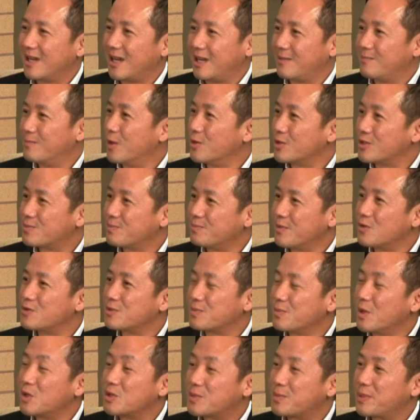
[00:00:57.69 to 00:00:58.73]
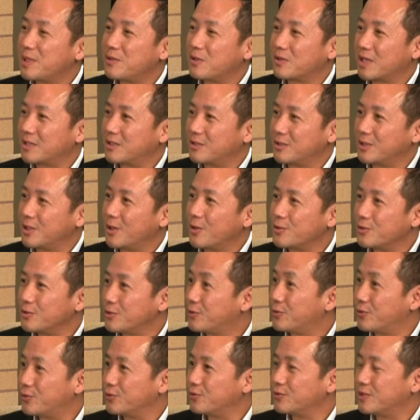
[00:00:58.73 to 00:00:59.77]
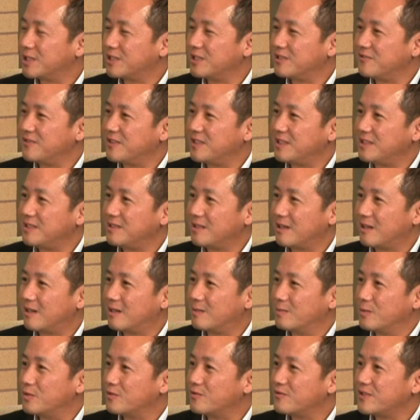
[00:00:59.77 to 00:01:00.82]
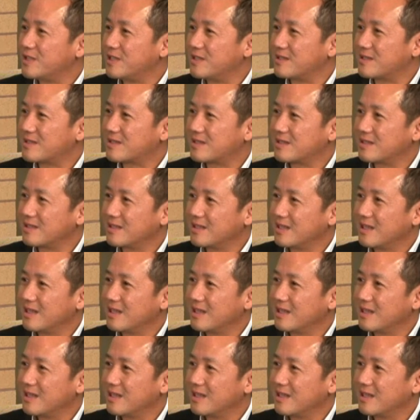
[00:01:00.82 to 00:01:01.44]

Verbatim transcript: and most people get to know you through TV or movies.